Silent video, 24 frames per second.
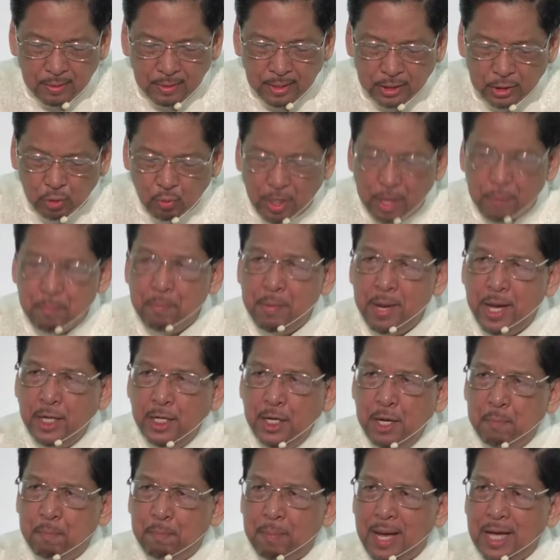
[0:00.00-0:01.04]
That's why
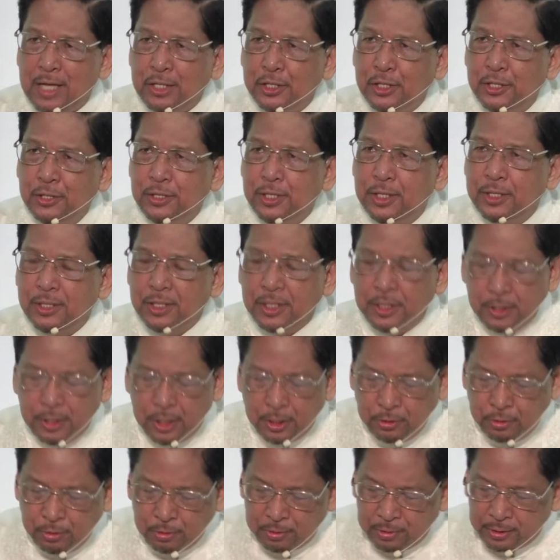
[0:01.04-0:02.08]
many passages in
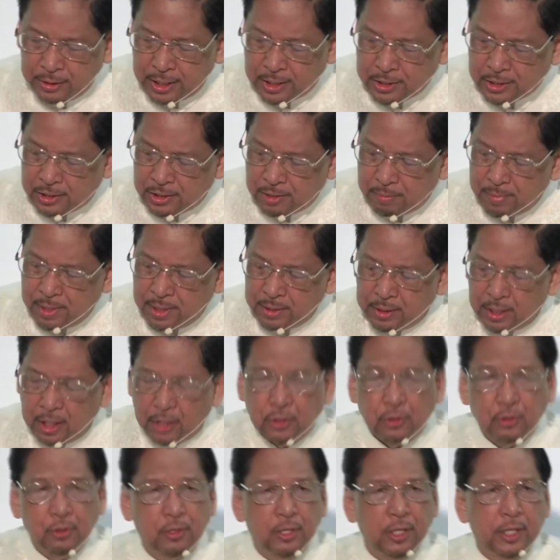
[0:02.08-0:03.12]
the New Testament
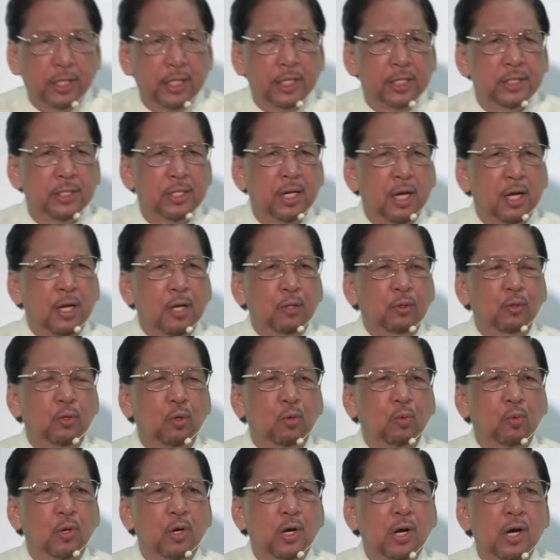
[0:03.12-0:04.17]
exhort us
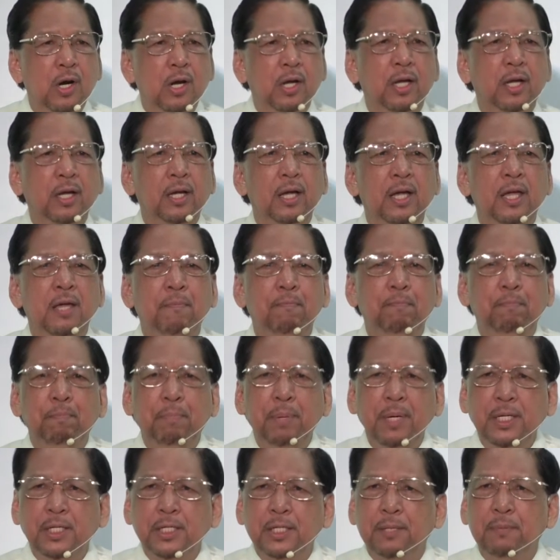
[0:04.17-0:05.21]
to work a
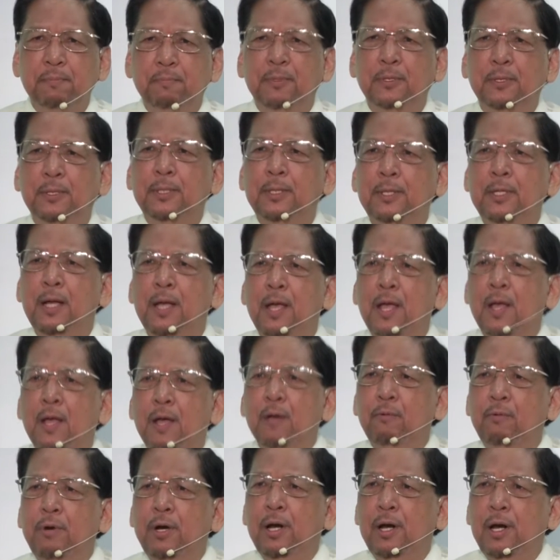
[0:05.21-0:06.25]
peaceful
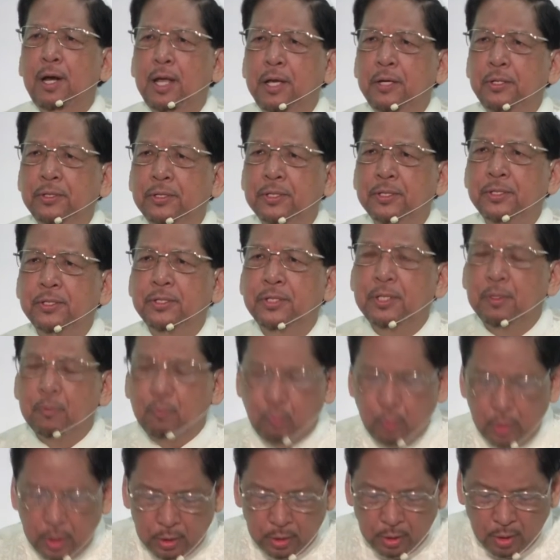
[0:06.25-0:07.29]
relationship
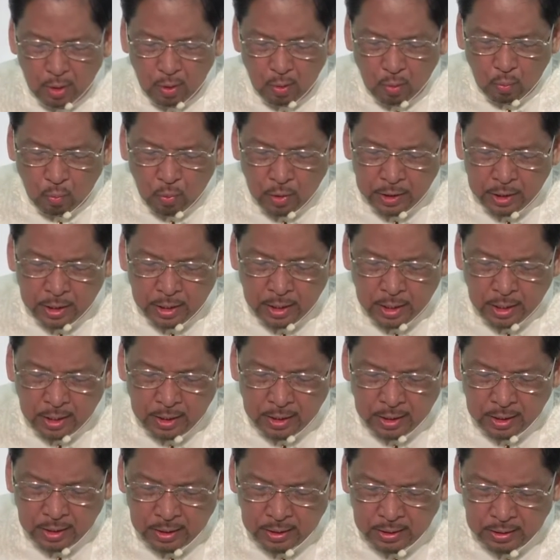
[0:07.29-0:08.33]
with one
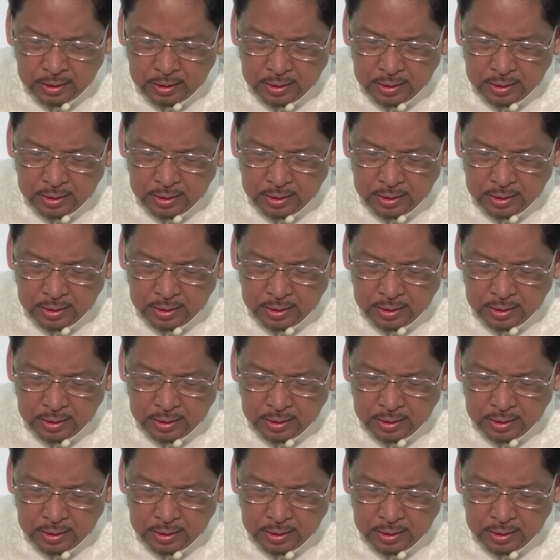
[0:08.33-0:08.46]
another.